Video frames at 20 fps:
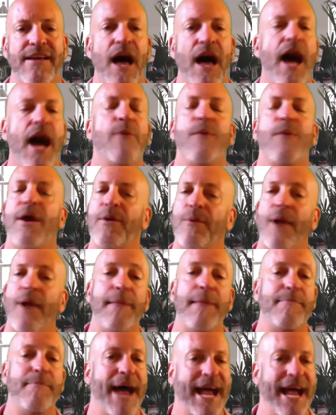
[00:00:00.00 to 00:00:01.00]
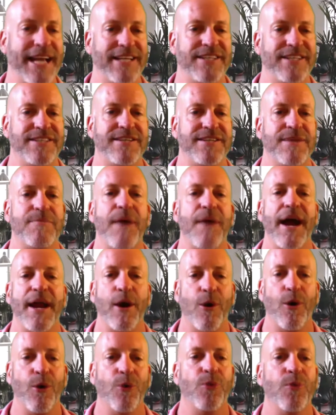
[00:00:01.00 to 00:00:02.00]
I went right back to my
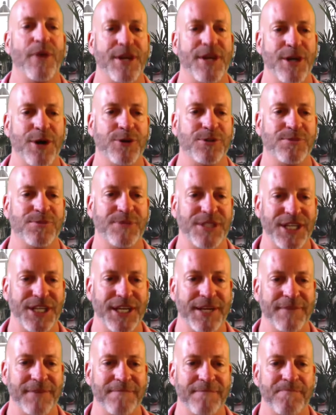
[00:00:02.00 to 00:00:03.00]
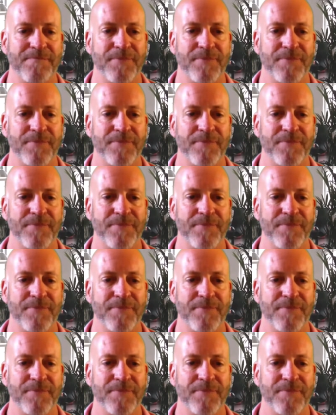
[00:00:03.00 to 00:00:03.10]
old Windows machine.